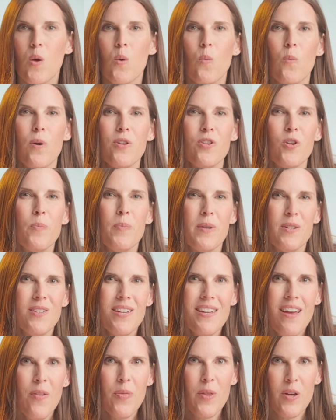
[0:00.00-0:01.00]
When you're
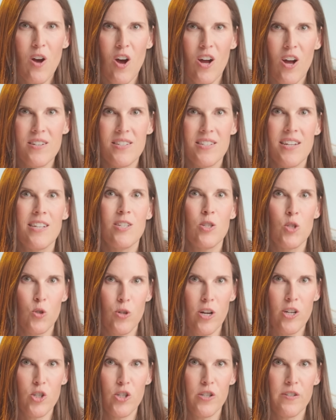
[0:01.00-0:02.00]
building out the content and
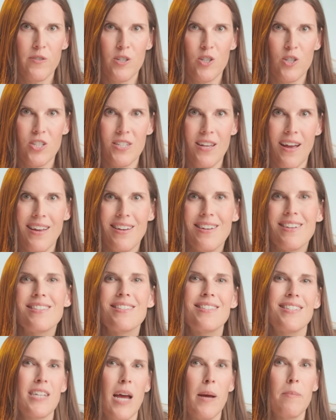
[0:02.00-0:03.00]
structure of your site,
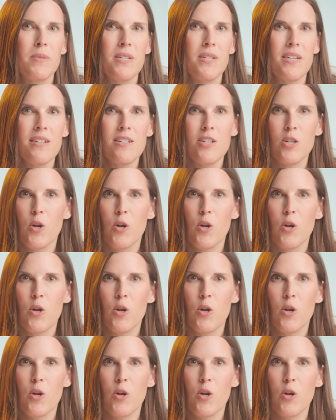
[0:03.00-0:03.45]
it's tempting to